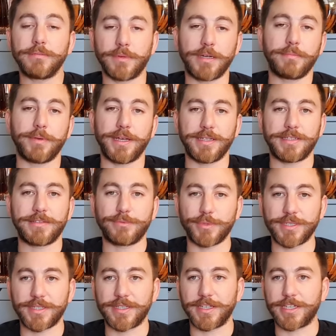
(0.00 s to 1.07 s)
my best
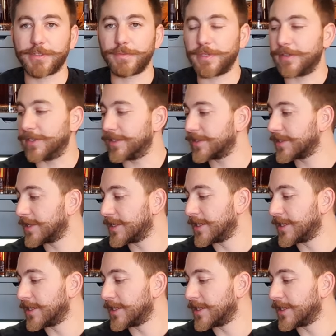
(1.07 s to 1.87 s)
whiskey experience.